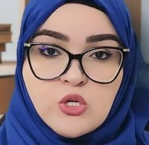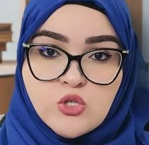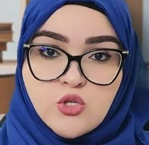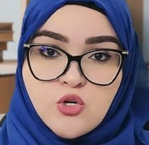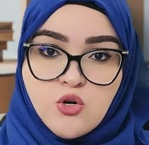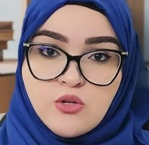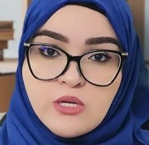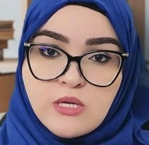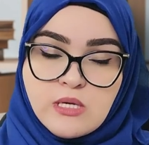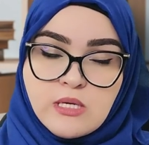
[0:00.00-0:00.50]

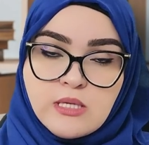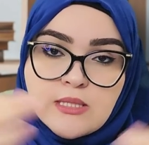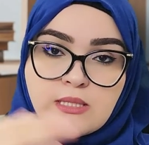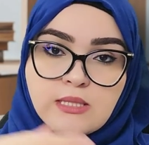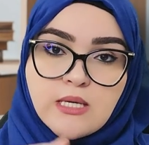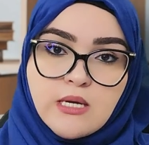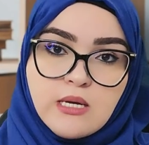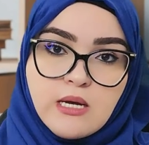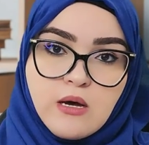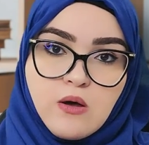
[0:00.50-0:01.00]
turn it
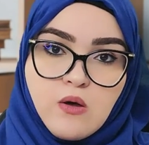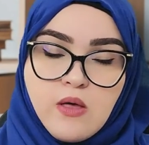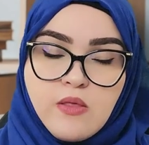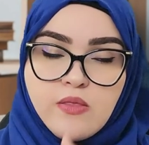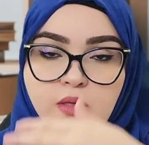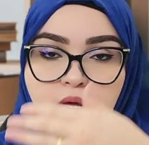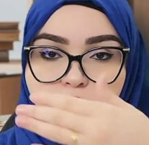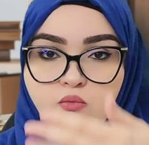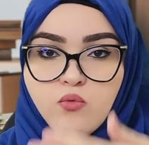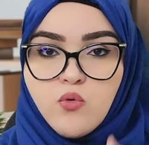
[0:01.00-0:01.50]
inside out,
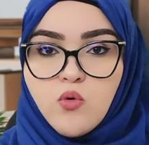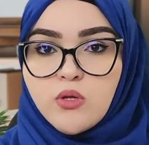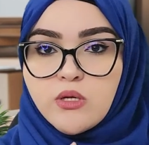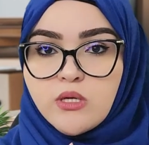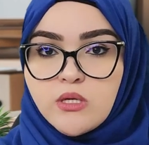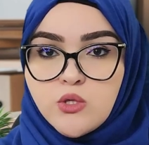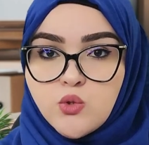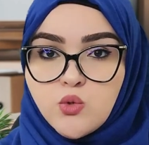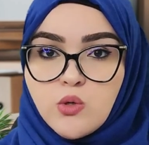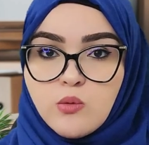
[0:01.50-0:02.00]
and then roll
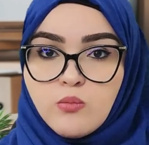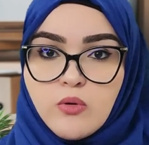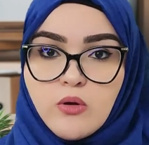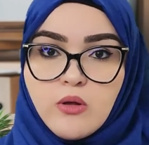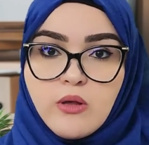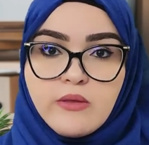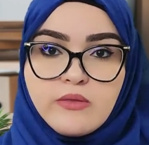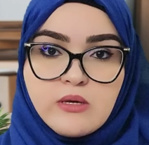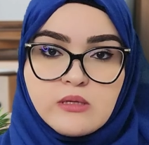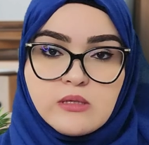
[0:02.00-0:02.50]
it into a
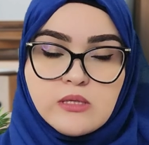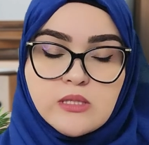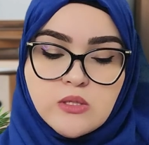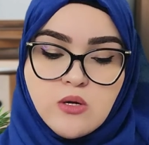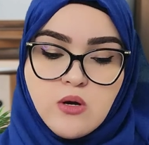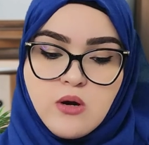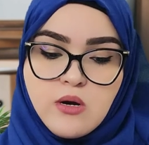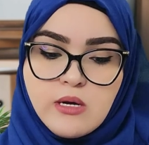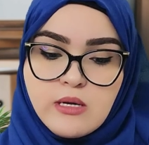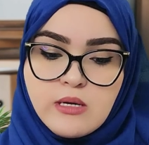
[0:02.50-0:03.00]
ball and then
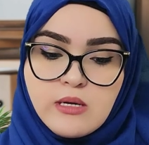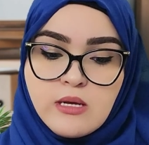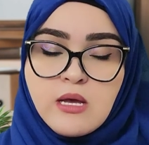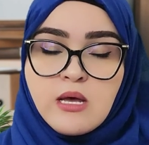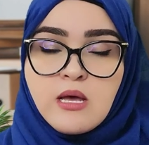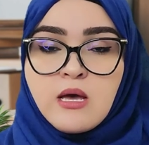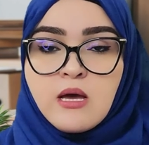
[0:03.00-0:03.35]
discard it.